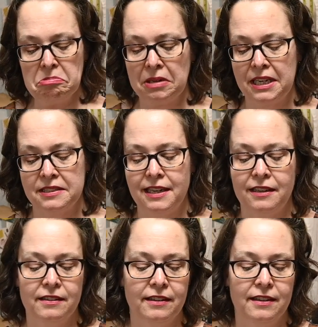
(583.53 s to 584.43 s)
I guess
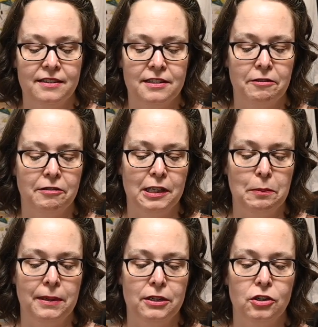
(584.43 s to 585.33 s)
technically then it's not really a
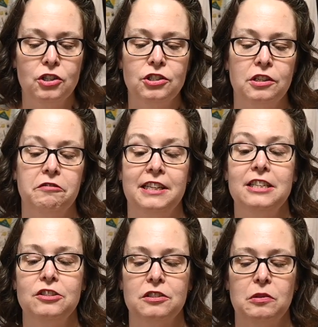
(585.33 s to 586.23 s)
pin cushion, it really
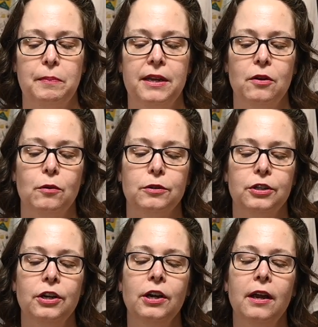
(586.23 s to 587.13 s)
is just a pin holder.